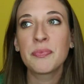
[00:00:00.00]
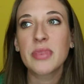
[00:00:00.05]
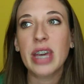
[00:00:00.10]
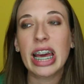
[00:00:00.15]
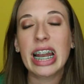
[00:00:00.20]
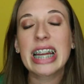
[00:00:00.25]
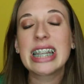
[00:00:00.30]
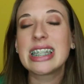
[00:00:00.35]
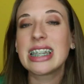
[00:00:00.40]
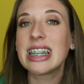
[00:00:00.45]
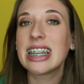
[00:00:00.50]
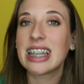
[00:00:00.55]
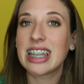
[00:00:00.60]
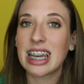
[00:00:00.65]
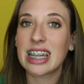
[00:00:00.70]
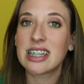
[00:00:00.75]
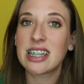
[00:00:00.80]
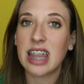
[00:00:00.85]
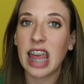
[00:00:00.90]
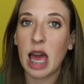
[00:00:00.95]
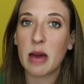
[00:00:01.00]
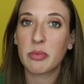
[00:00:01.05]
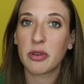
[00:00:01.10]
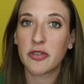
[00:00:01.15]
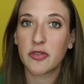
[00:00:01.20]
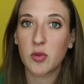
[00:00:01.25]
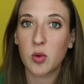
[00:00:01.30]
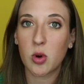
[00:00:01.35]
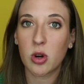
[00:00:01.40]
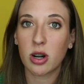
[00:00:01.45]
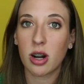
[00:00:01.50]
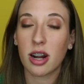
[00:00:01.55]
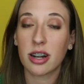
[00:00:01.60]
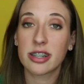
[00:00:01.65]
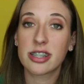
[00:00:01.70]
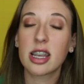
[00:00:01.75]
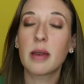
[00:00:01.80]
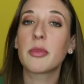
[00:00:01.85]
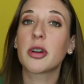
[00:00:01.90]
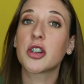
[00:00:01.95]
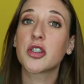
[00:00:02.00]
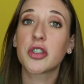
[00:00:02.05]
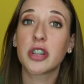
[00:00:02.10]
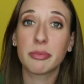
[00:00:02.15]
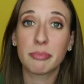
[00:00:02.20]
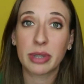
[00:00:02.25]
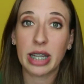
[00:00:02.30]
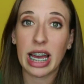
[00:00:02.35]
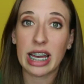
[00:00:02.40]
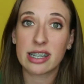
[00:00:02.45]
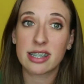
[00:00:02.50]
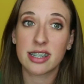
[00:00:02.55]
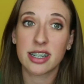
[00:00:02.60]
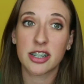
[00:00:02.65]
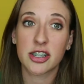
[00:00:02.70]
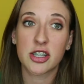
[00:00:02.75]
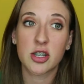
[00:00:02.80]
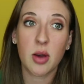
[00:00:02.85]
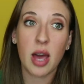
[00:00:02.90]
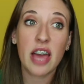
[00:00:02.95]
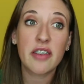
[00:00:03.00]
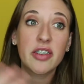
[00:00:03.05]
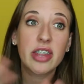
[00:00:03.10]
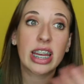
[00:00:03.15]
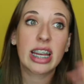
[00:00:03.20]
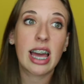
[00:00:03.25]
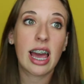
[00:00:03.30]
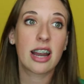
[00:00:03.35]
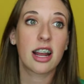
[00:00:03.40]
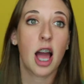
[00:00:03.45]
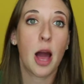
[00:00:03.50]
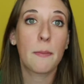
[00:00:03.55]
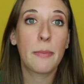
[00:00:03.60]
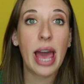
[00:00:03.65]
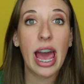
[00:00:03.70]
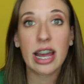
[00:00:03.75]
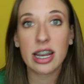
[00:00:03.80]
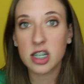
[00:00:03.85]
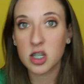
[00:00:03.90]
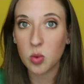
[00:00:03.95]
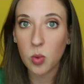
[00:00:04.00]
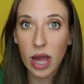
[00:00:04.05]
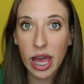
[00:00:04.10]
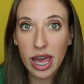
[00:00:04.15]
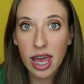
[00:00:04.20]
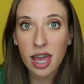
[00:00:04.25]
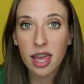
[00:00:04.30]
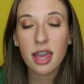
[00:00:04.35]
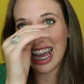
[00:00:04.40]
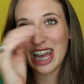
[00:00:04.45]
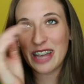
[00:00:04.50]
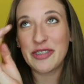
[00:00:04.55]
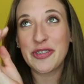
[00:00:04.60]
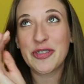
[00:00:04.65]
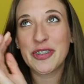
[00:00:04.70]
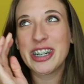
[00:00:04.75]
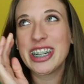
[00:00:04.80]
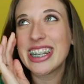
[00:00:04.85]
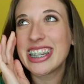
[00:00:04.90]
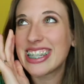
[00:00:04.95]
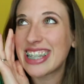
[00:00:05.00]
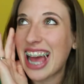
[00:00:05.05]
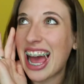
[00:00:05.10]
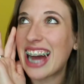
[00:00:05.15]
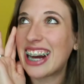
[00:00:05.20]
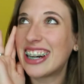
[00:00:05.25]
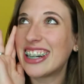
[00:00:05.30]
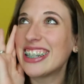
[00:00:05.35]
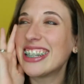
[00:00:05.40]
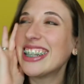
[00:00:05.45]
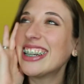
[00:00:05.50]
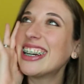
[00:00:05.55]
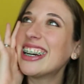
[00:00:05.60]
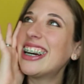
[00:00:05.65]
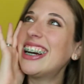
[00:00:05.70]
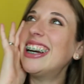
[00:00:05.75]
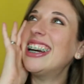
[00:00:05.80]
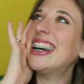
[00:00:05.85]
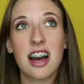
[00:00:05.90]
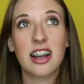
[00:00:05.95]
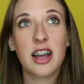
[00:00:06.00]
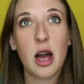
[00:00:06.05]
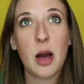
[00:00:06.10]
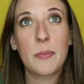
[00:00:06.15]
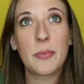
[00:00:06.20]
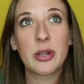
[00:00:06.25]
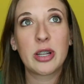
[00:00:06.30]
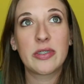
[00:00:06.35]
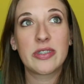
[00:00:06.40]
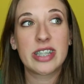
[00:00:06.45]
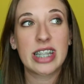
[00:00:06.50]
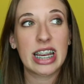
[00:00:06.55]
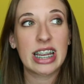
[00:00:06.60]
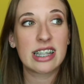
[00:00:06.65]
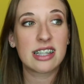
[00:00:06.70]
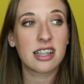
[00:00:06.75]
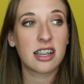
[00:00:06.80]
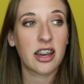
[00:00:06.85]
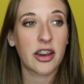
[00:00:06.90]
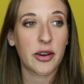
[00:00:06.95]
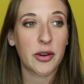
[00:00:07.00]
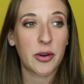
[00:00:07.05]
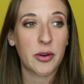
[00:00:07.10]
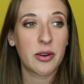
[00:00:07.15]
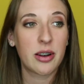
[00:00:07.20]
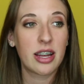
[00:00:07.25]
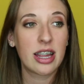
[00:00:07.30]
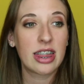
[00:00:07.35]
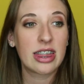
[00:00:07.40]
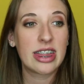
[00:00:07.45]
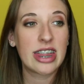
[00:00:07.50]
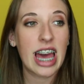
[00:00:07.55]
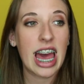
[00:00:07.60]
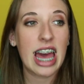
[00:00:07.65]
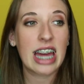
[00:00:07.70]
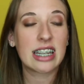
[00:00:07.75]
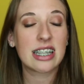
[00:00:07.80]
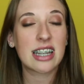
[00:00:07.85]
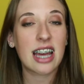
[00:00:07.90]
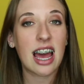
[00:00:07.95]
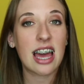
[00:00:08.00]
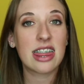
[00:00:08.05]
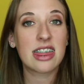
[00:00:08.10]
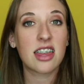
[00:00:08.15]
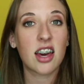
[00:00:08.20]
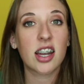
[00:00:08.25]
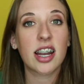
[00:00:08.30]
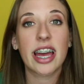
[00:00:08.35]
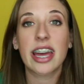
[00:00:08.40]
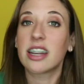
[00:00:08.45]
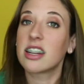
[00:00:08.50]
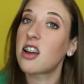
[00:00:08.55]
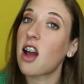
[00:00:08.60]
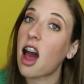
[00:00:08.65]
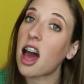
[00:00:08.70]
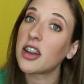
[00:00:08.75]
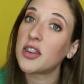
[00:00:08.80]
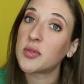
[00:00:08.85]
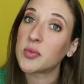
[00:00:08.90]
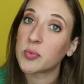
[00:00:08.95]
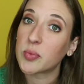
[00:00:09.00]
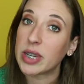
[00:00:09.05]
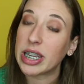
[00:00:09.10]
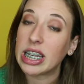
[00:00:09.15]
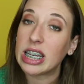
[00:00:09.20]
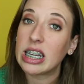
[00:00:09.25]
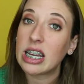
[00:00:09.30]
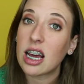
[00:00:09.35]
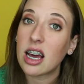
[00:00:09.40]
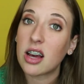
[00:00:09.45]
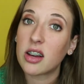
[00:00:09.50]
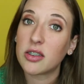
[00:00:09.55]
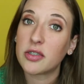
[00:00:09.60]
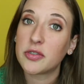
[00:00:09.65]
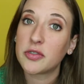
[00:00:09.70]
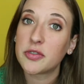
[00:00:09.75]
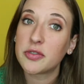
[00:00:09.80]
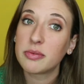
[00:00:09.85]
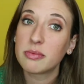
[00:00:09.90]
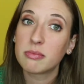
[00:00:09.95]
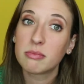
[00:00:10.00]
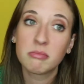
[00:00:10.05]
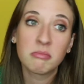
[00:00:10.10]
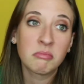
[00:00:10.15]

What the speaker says: And I didn't get to that before our summer trip last year, so everything kind of got packed away. I freaked out a couple of days ago that I thought I had gotten rid of